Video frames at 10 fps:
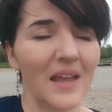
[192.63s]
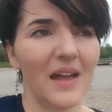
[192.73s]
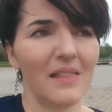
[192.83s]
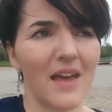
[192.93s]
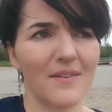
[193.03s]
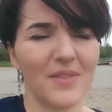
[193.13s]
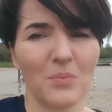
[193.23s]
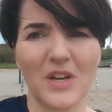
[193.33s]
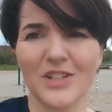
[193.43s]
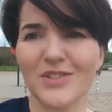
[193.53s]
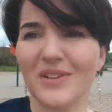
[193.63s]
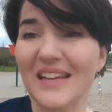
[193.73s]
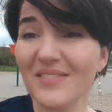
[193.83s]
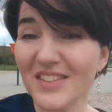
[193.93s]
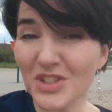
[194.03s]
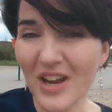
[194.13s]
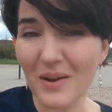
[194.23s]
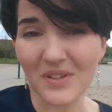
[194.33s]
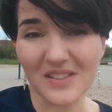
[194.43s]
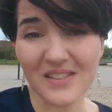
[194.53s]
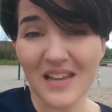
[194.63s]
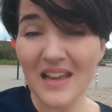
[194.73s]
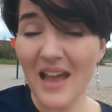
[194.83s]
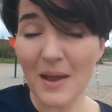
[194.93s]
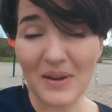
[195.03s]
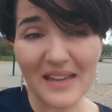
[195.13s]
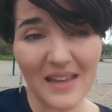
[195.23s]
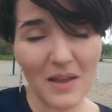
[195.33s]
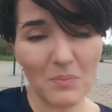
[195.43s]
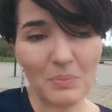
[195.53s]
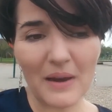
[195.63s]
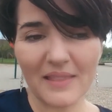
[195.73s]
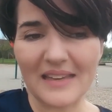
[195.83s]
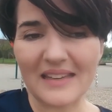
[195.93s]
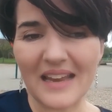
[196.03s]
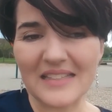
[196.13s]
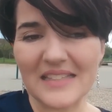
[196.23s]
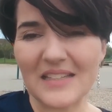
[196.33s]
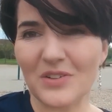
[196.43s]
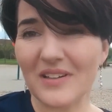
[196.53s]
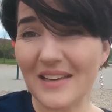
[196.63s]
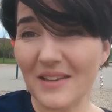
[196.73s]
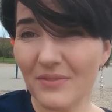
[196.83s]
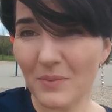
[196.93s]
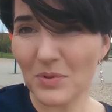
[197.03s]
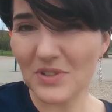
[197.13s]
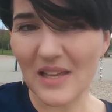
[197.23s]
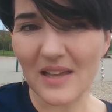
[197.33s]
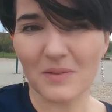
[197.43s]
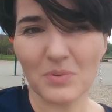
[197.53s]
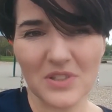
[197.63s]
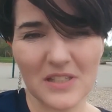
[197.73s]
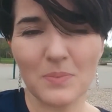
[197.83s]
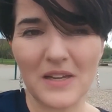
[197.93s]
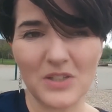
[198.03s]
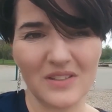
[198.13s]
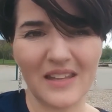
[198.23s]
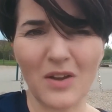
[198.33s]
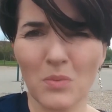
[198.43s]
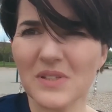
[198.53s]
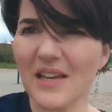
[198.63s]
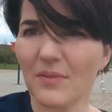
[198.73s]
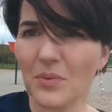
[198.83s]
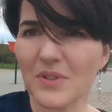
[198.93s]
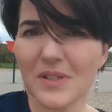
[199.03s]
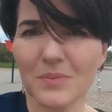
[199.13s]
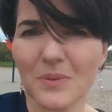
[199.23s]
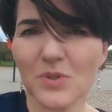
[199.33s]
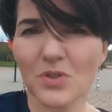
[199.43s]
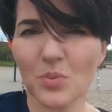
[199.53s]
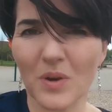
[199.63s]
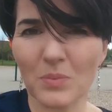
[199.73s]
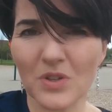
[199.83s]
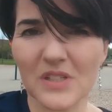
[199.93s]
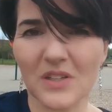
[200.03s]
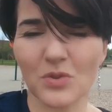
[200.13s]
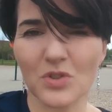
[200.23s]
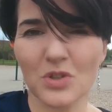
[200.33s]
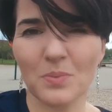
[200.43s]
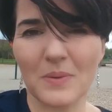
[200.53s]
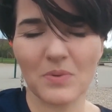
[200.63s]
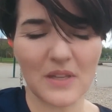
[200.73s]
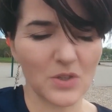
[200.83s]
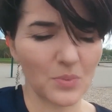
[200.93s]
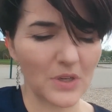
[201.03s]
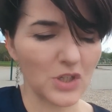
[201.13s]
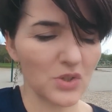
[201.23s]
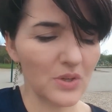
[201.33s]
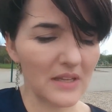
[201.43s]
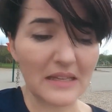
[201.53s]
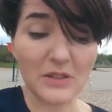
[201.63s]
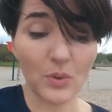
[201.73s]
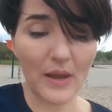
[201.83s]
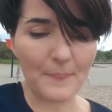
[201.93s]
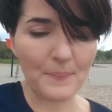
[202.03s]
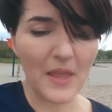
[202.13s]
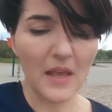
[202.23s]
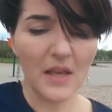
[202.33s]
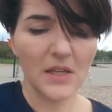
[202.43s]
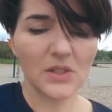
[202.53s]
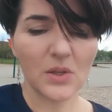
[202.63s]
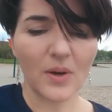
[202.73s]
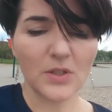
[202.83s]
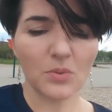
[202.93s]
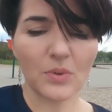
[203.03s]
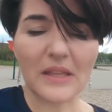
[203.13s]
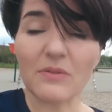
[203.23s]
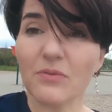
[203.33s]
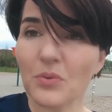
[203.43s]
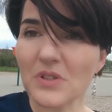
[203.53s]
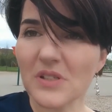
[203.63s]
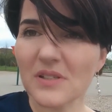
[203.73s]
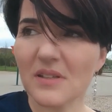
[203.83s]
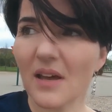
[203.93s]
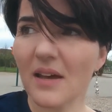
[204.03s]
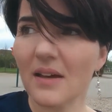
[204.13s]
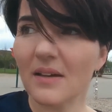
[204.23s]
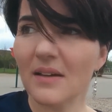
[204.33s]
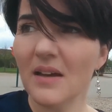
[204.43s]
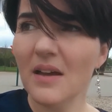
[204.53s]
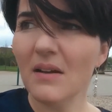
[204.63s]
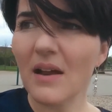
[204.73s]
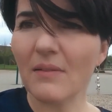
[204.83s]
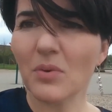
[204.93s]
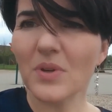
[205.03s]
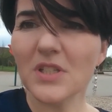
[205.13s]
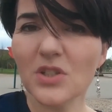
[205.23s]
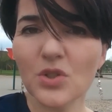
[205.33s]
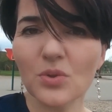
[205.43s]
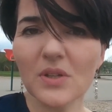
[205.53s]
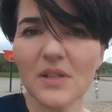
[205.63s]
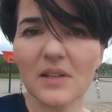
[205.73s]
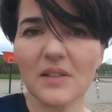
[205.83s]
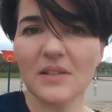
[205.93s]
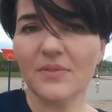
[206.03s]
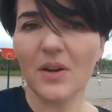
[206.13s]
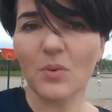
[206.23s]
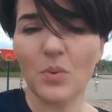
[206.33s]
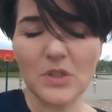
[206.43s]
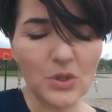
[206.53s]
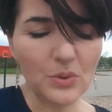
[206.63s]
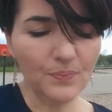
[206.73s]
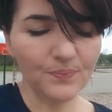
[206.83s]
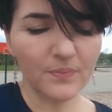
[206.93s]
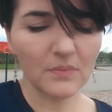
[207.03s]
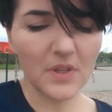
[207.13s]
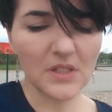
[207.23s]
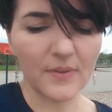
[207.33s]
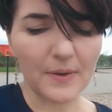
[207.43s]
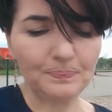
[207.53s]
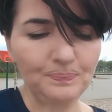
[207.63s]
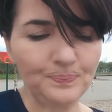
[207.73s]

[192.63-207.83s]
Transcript: a lot of them want to do it. Even the shy ones. I mean, I get probably 90 or 95% participation, like almost everyone. Sometimes there's 1 person or 2 people that don't want to do it, and that's okay. So I don't really force everyone to do it if they don't want to, and that's fine.